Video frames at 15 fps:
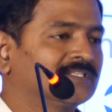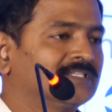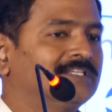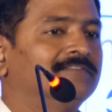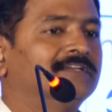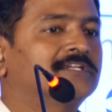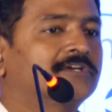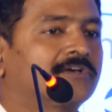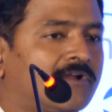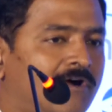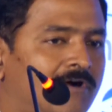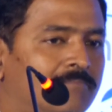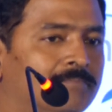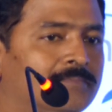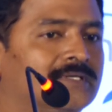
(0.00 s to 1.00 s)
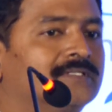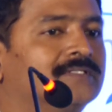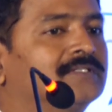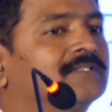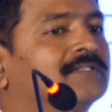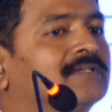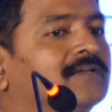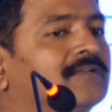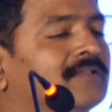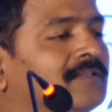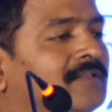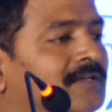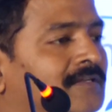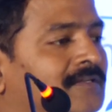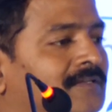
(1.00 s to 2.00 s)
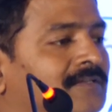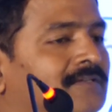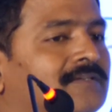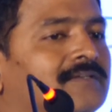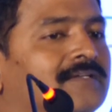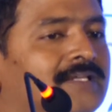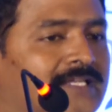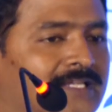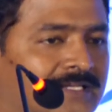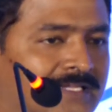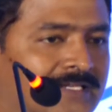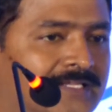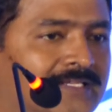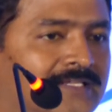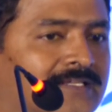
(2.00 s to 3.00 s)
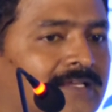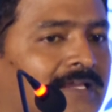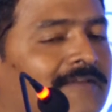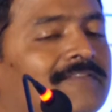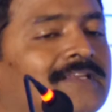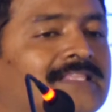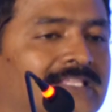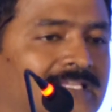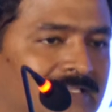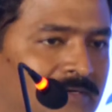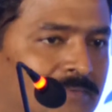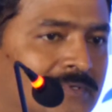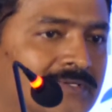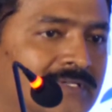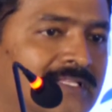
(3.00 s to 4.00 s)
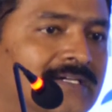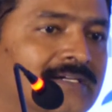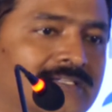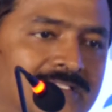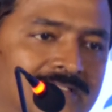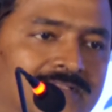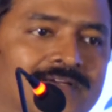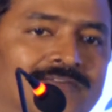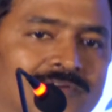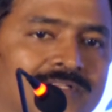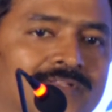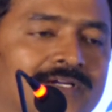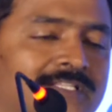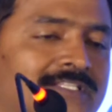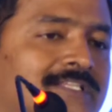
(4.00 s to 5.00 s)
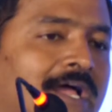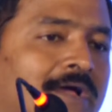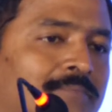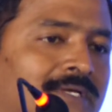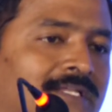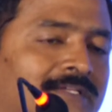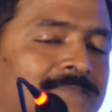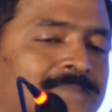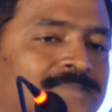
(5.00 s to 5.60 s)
even crop, the greenery, everything about the earth, that is happening,